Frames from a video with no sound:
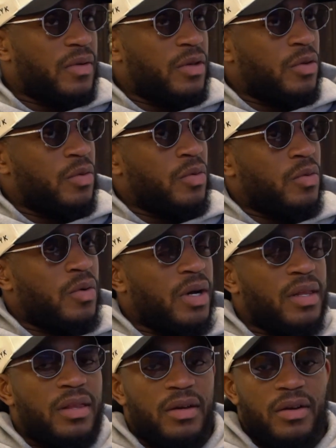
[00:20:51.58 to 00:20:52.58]
you
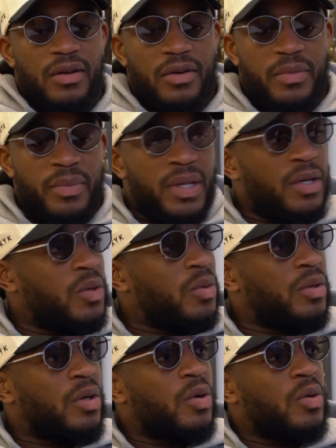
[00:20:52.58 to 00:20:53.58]
rather me go
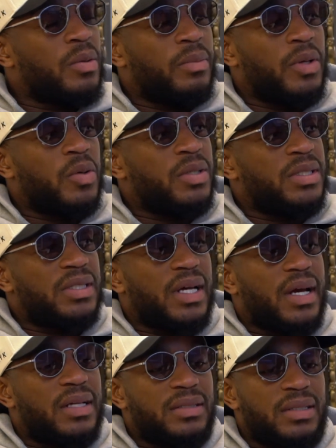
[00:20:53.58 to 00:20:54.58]
low and blow these
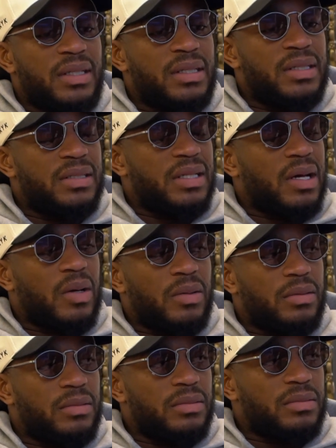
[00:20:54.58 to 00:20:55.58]
guys' knees out
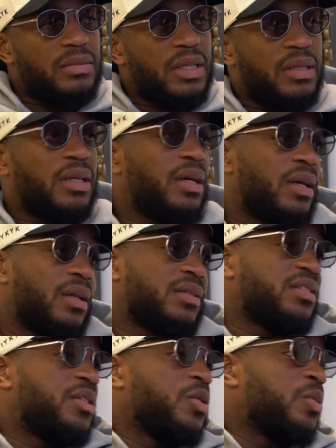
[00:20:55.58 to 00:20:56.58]
and then
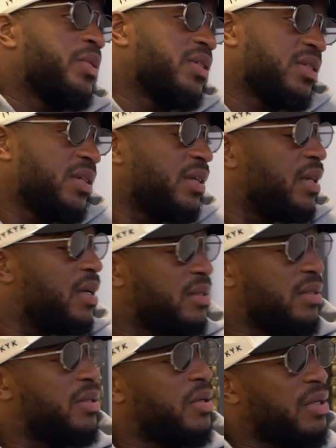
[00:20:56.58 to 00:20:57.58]
still be seen as
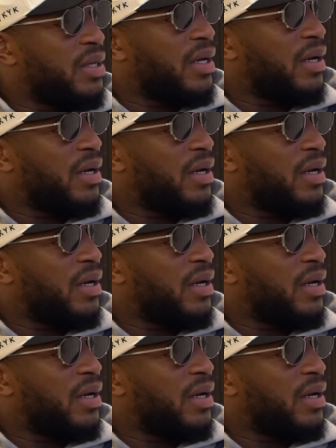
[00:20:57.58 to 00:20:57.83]
a dirty